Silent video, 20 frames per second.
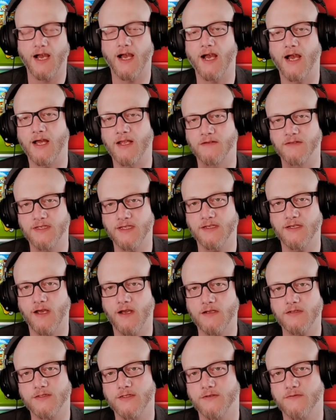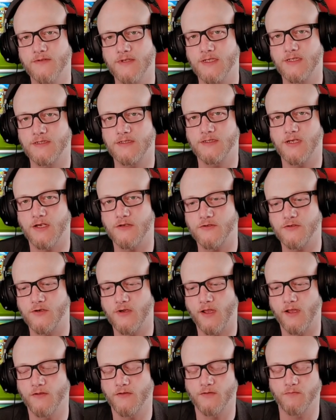I did not do this
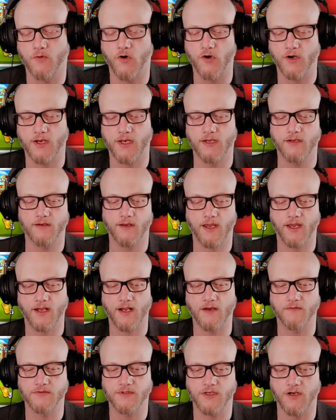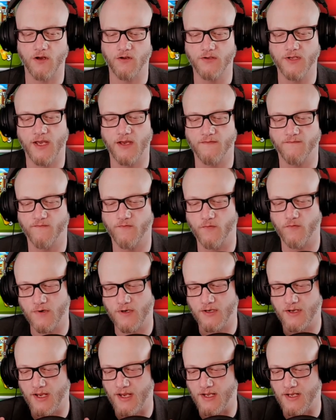yesterday on the market, and I was called out for
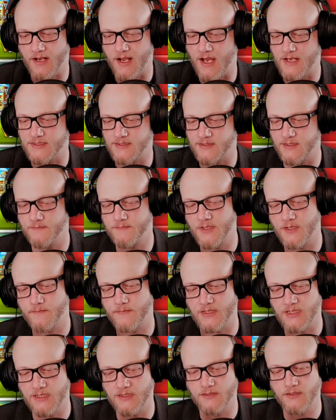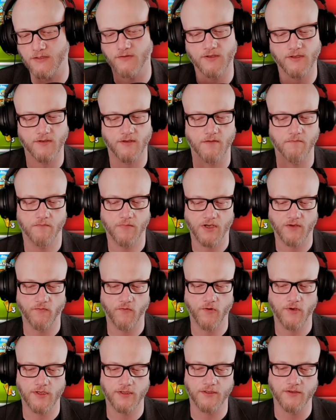it, and I slipped up and didn't do it, but I
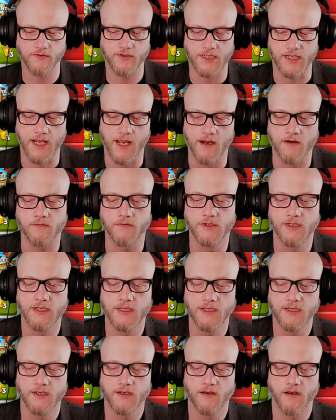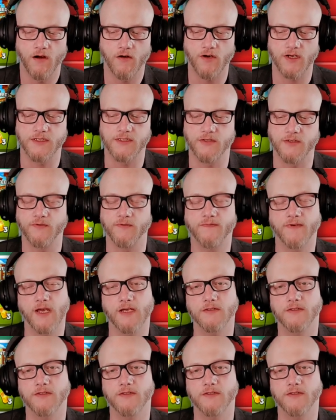wanted to do it now. All right, so we've got